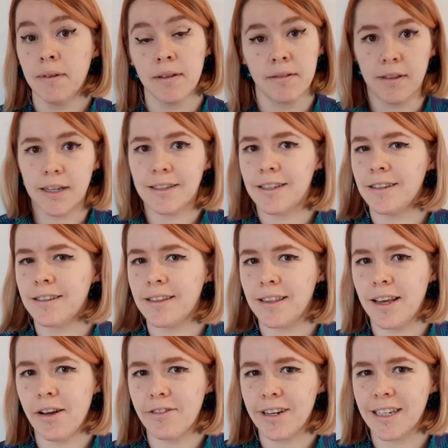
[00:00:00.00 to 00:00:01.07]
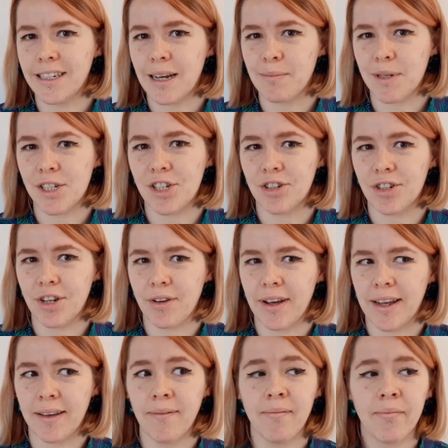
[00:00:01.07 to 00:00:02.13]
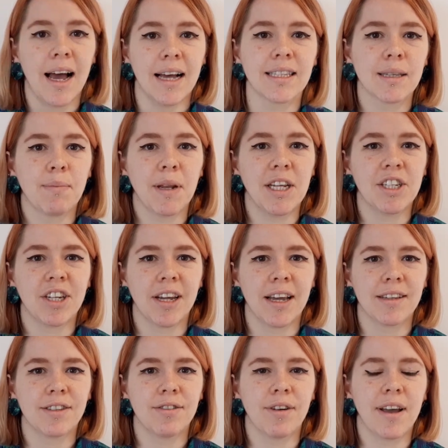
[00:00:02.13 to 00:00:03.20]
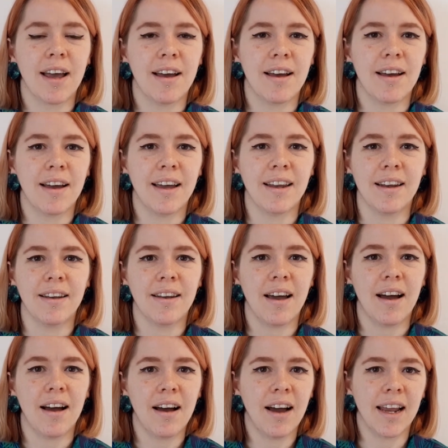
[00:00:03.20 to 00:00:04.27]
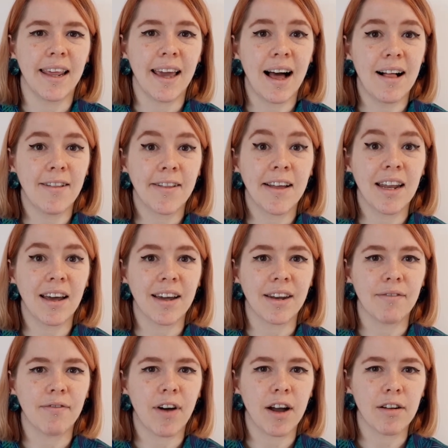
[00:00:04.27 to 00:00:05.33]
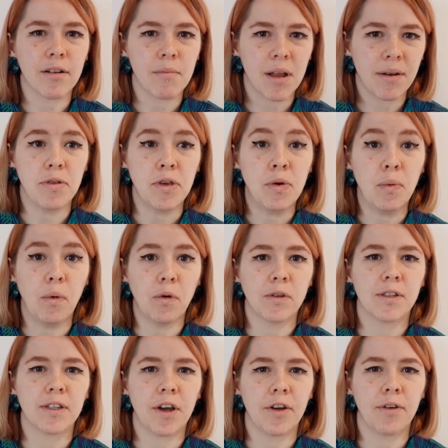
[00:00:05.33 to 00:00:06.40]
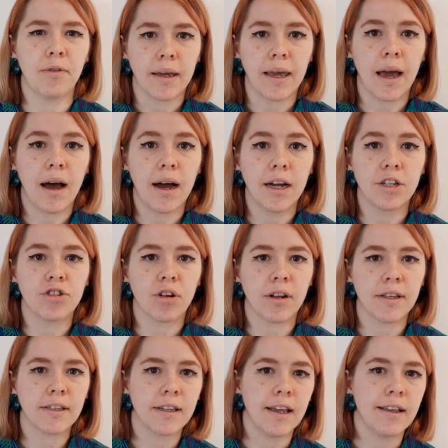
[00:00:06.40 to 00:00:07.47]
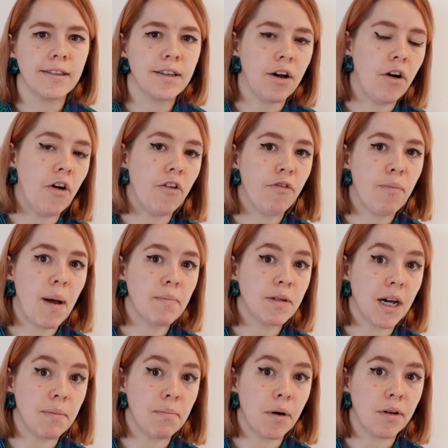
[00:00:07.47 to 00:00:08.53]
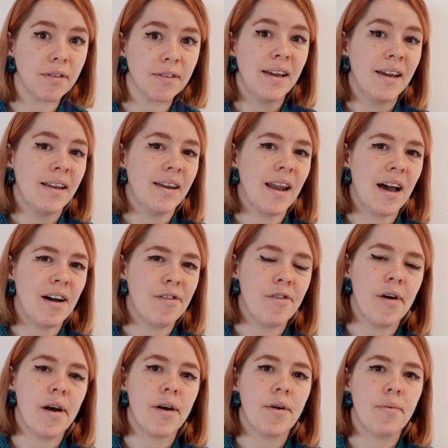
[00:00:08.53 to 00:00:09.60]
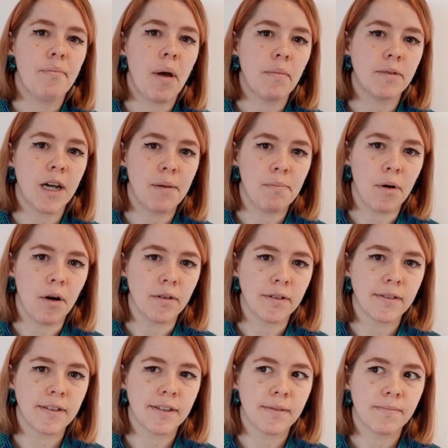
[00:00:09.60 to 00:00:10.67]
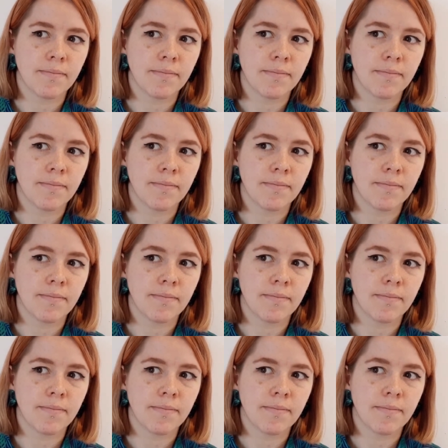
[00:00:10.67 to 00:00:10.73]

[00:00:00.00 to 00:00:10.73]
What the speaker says: this isn't the only damage you're doing. As the bleaching has to occur in a highly alkaline environment, you also get hydrolysis of peptide bonds. Now, peptide bonds